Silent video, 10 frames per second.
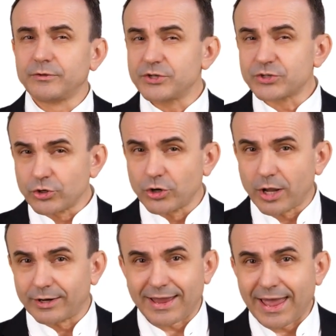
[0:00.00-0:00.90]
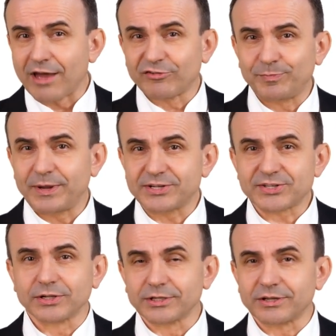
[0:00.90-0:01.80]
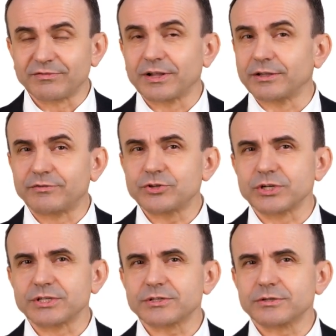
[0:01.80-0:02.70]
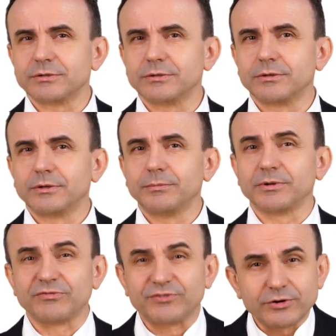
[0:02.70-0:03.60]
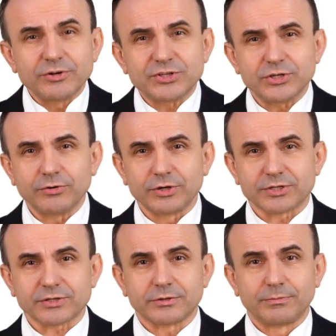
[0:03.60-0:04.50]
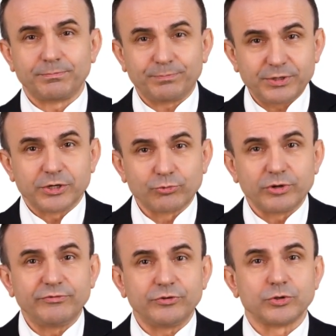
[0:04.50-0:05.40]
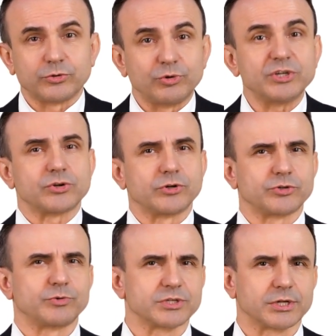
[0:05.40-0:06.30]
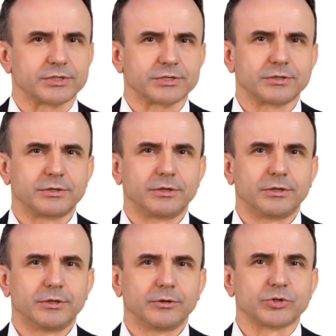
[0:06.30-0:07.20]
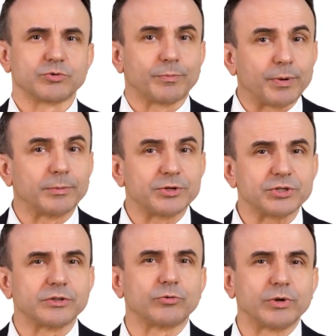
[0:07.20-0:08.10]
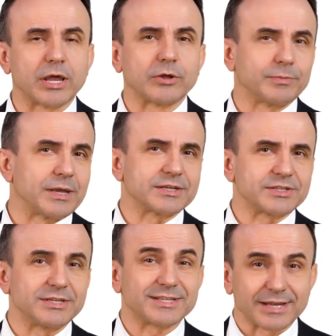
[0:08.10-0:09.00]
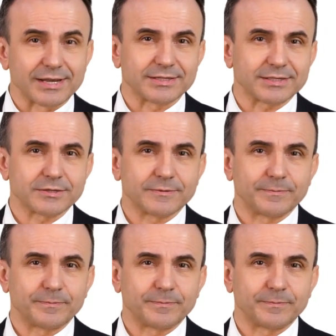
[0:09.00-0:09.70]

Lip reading: These are not half-baked Silicon Valley visions, but very serious, peer-reviewed research results, which were published in the renowned magazine Science.